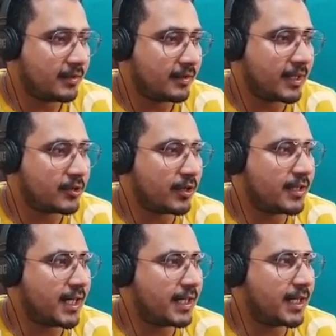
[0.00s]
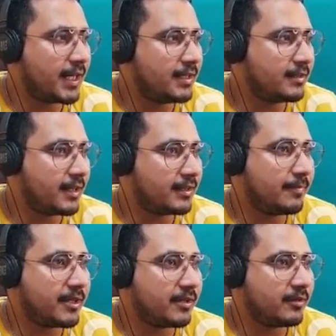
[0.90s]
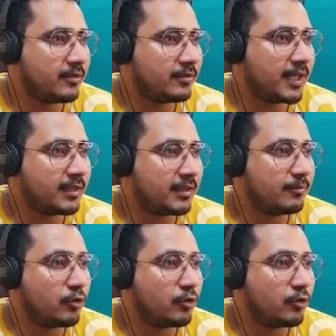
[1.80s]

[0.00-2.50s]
That is already underlined, right? The that